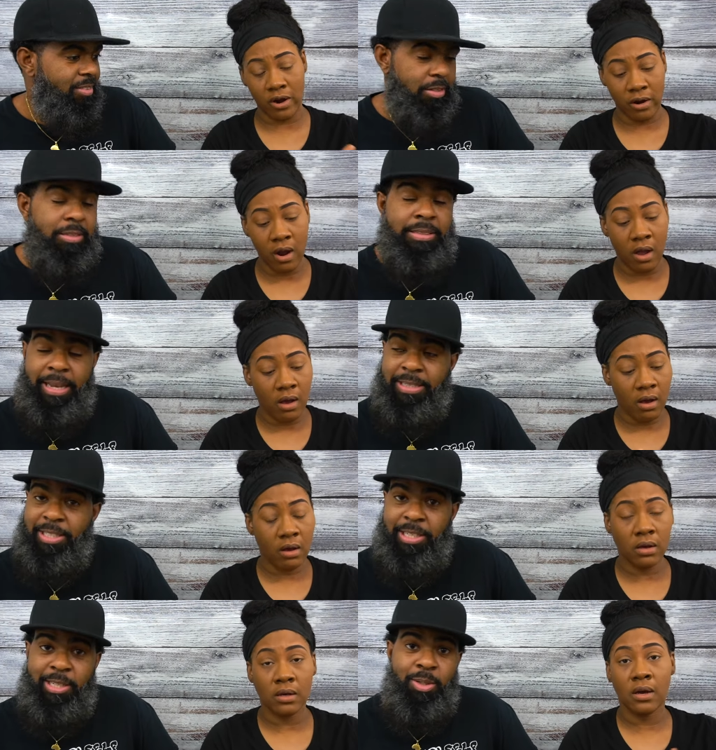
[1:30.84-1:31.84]
Speaker 1: her. Yes,
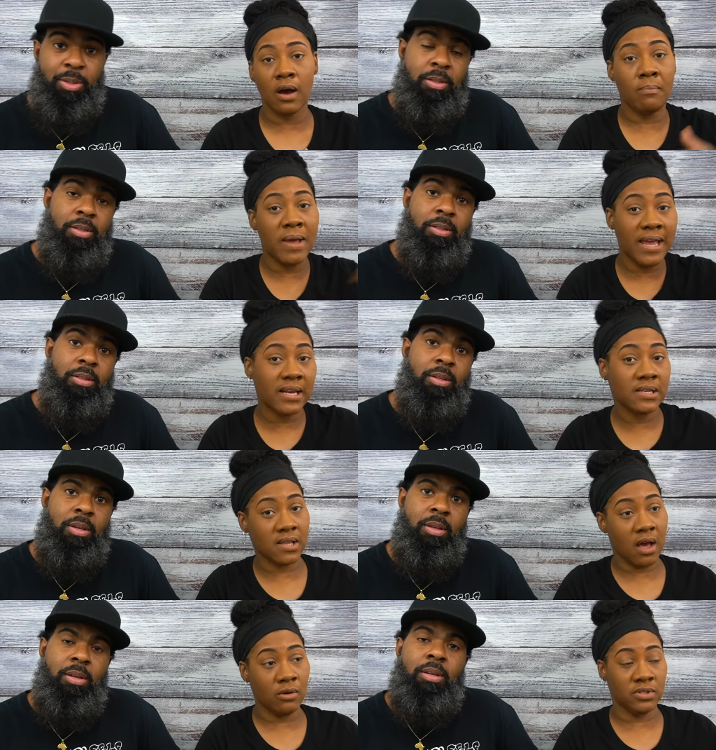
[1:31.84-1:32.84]
she do. Her man is
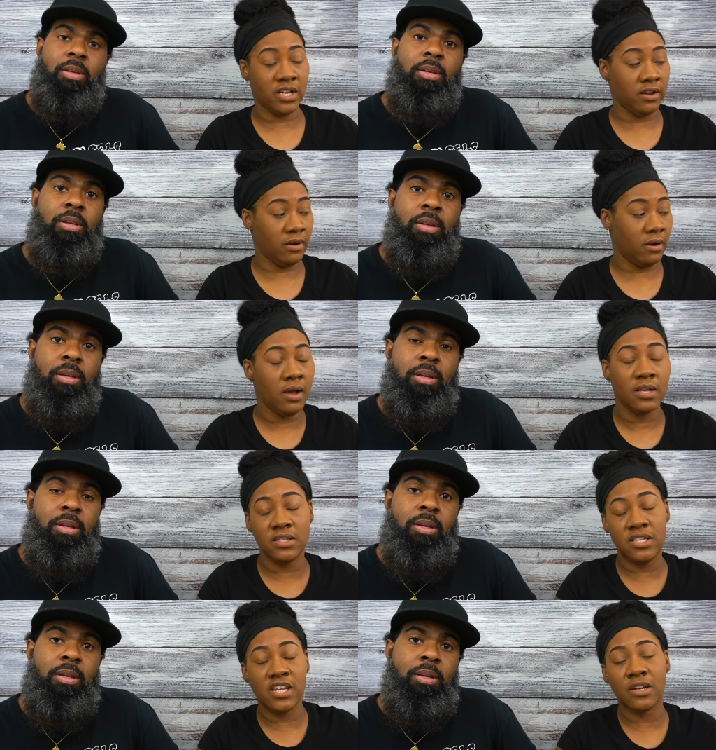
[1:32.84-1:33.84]
out there
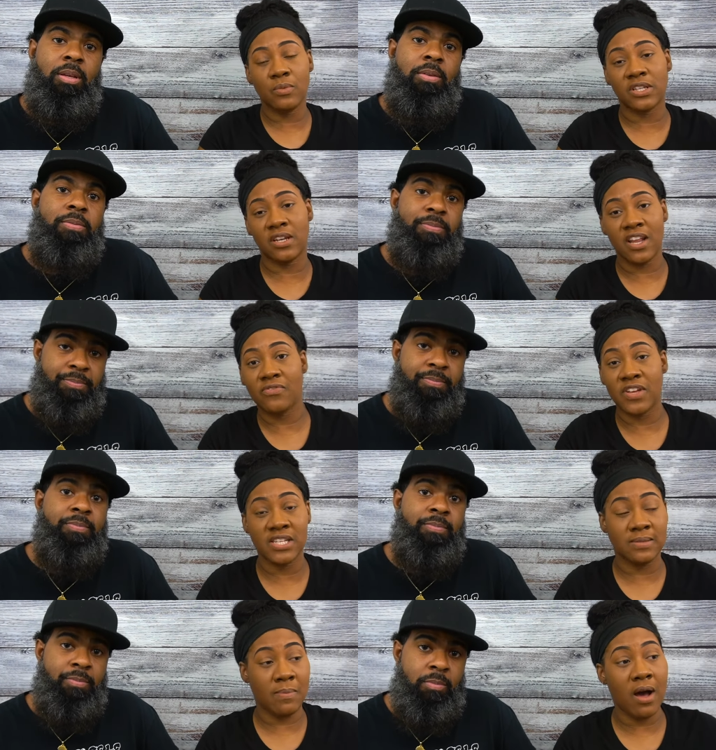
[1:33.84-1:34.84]
dealing with the death of
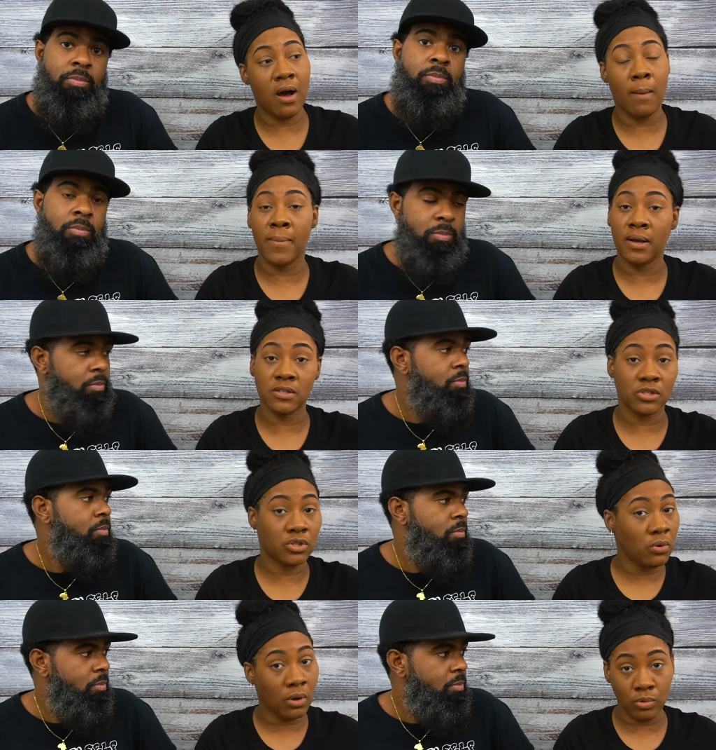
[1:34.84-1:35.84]
his mom,
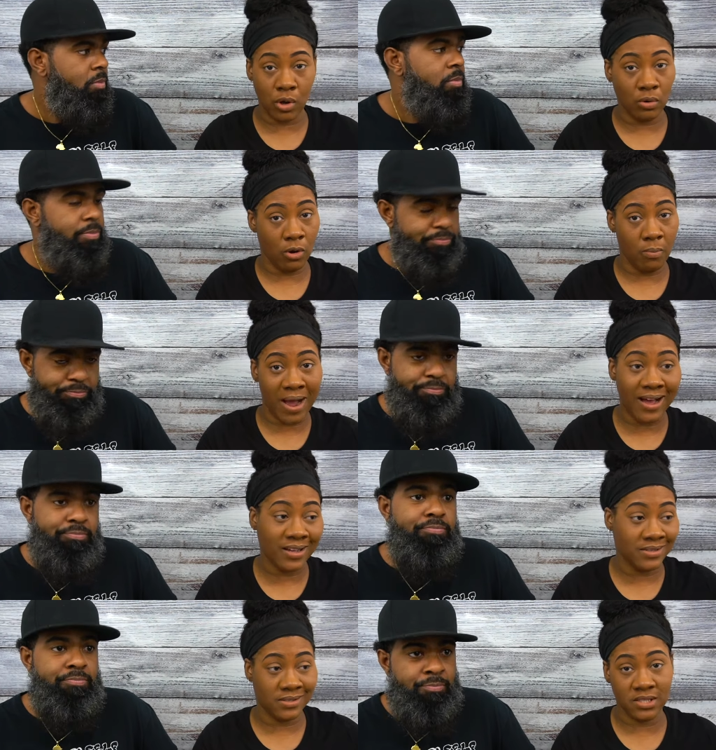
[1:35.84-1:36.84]
solo dolo, by
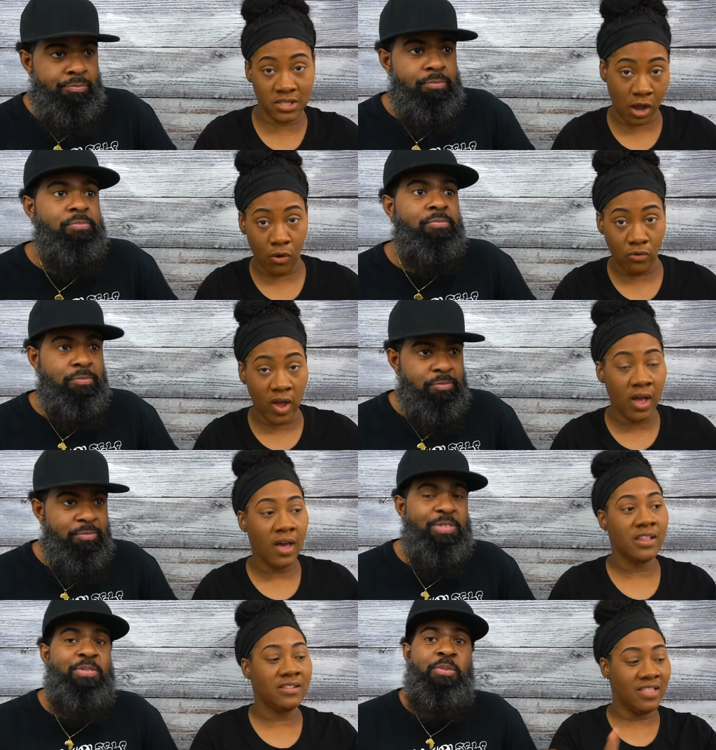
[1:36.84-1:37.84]
mm-hmm. himself.
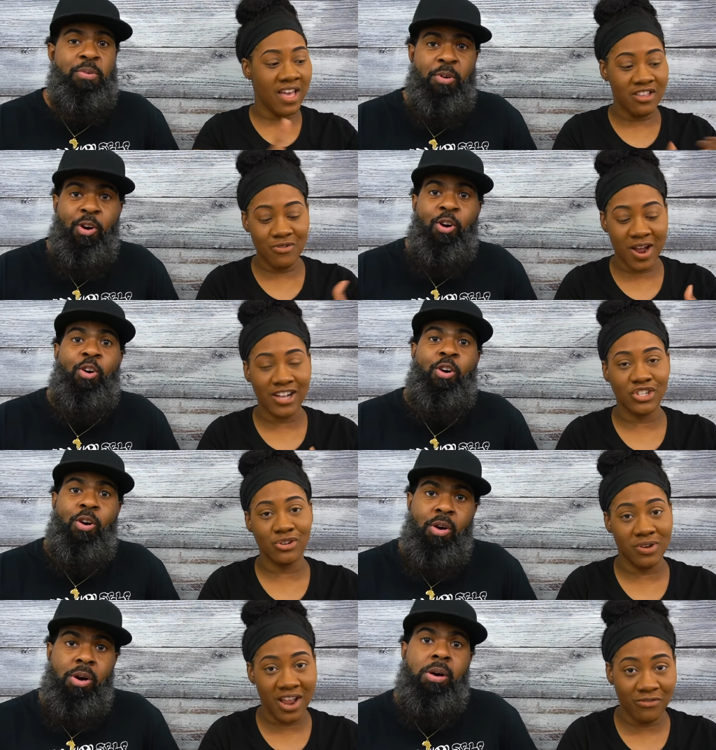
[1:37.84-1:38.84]
Then you got
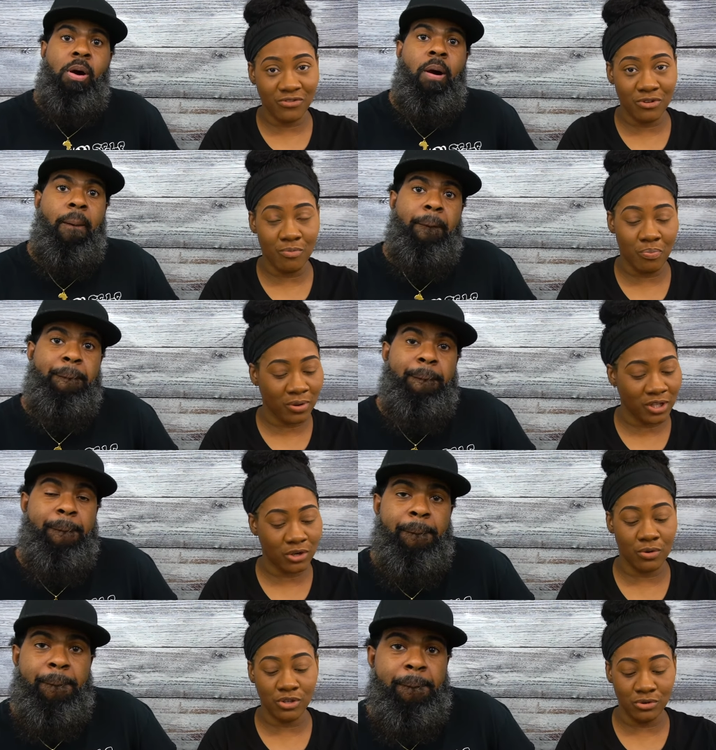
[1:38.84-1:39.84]
your nephew pulling
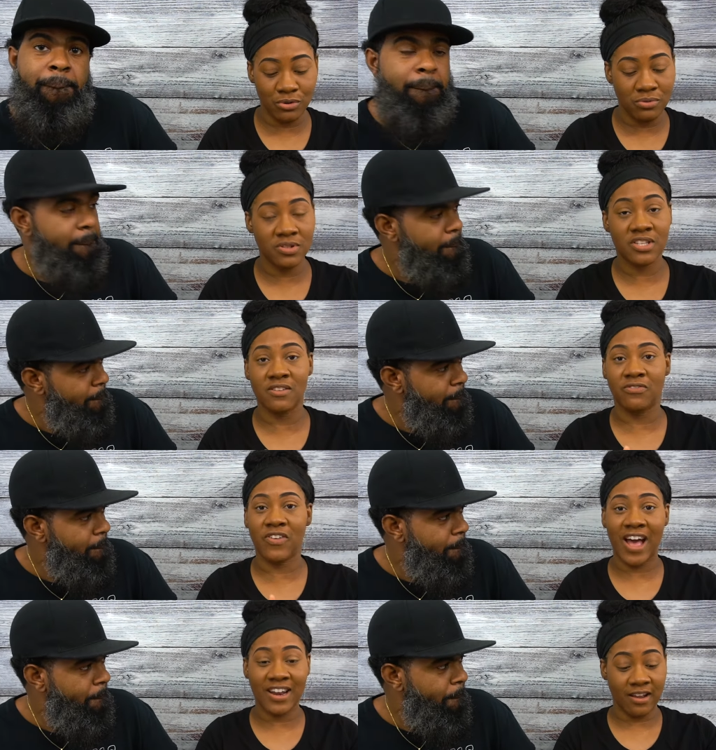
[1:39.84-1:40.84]
on you to
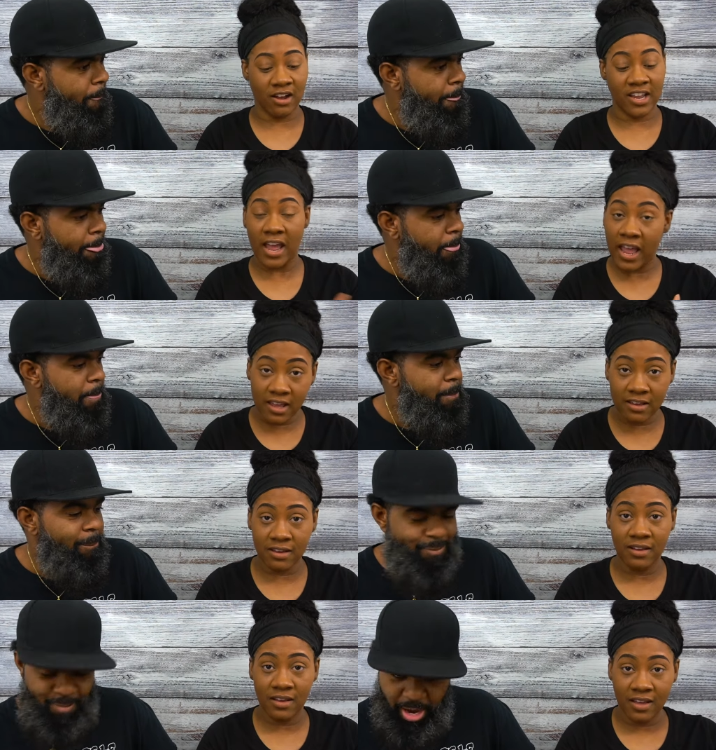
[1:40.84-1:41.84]
find a cake.
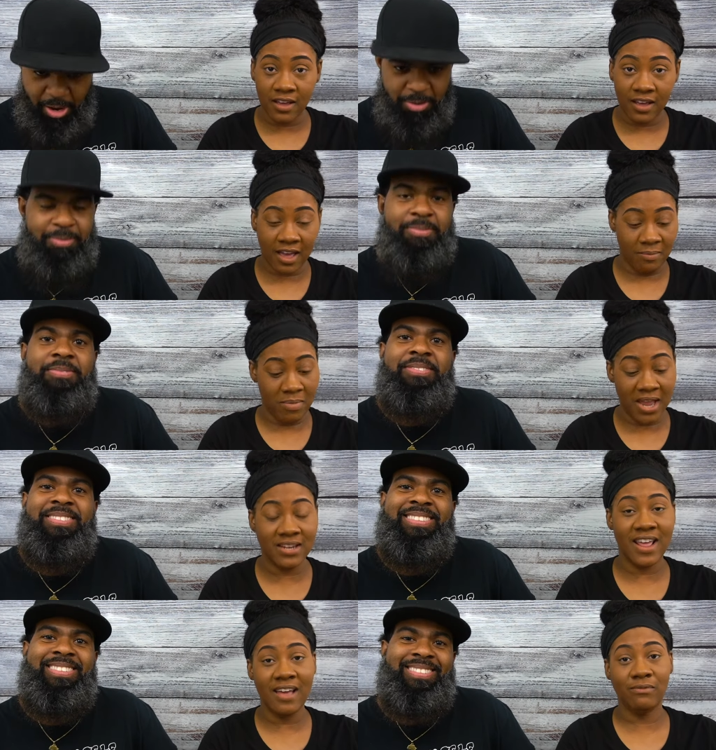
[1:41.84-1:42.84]
Yep. And
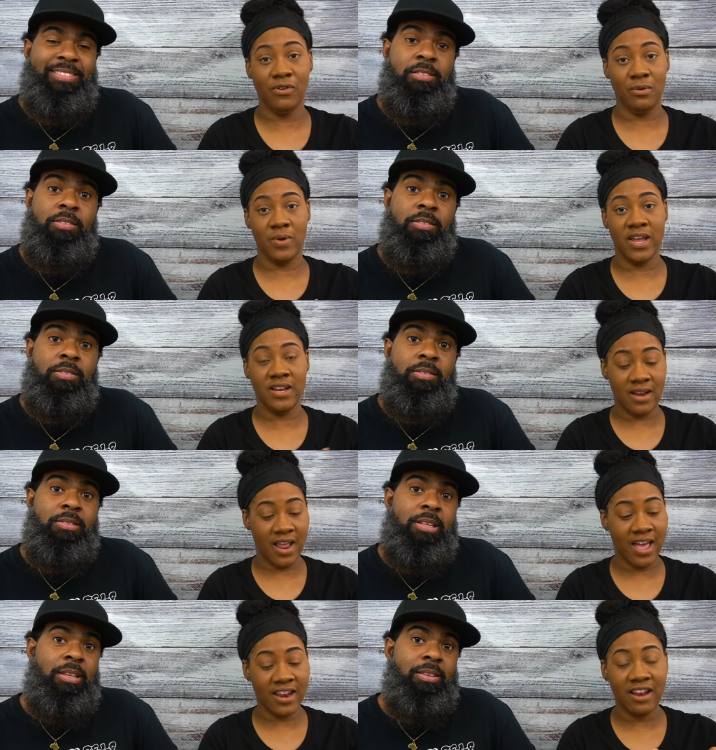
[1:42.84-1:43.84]
make that for the wedding and
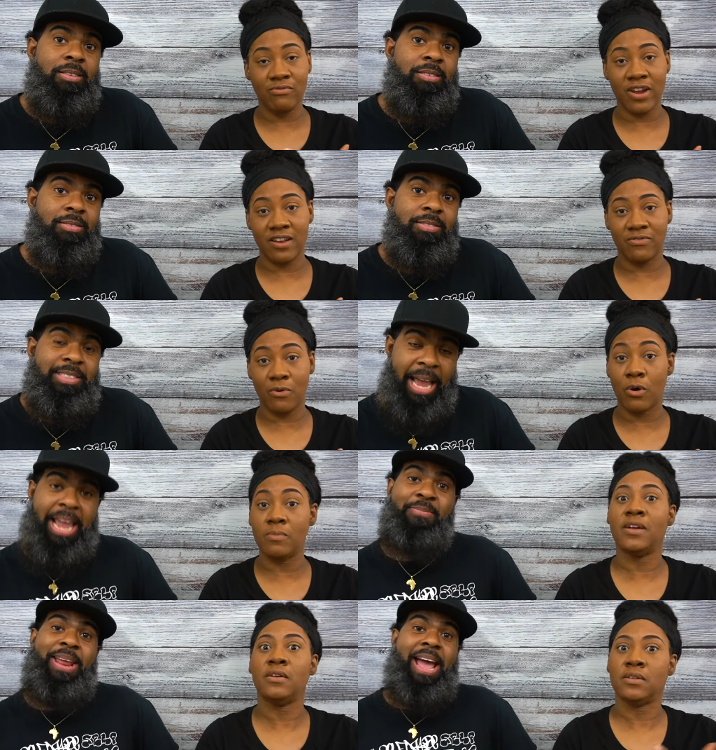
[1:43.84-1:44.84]
have that ready for
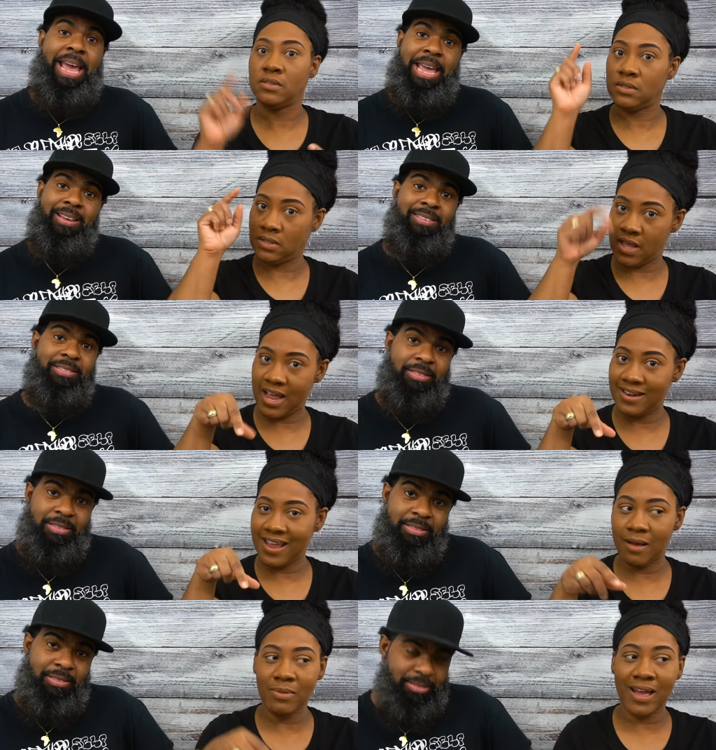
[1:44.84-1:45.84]
Same him. day. That
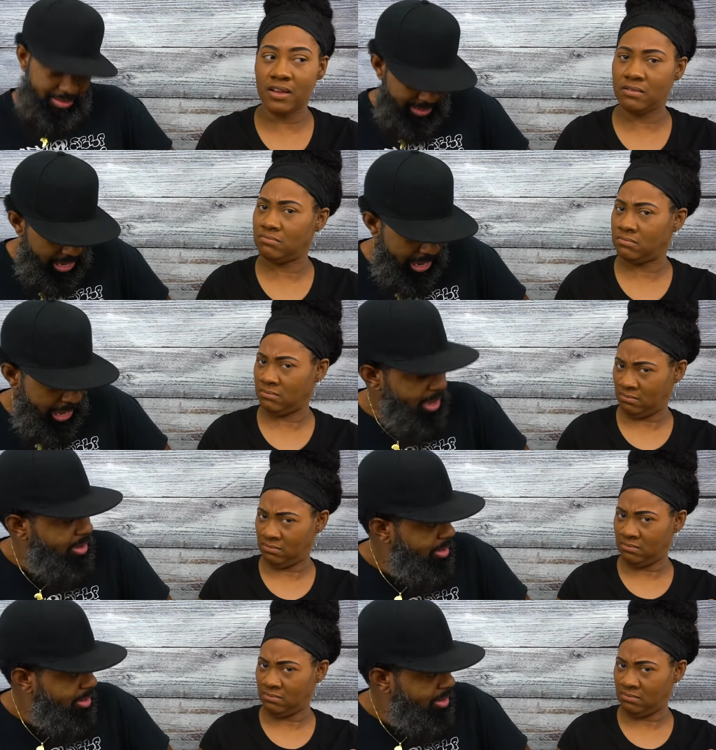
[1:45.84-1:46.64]
day, I'm like, yeah